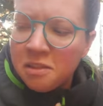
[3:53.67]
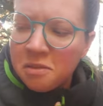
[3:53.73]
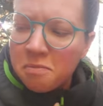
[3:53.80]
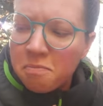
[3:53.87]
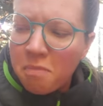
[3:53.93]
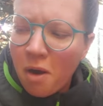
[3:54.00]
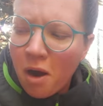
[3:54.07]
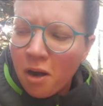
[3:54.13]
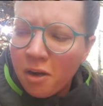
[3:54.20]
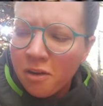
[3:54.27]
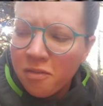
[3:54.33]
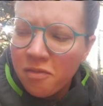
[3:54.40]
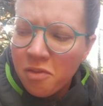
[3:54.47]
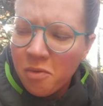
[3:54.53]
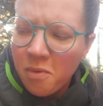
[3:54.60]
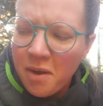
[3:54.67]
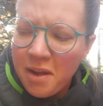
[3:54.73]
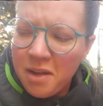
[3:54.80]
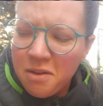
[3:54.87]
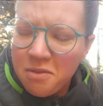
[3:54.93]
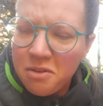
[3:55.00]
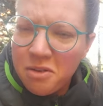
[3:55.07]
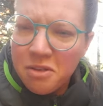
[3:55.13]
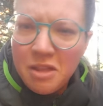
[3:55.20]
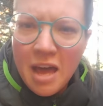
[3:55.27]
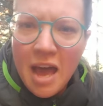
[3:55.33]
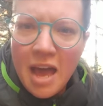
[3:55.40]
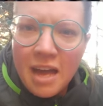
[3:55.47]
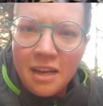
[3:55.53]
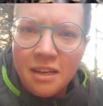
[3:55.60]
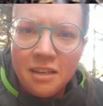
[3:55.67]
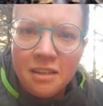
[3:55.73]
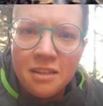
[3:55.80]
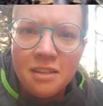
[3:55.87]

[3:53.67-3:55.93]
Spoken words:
is part of the way you do that.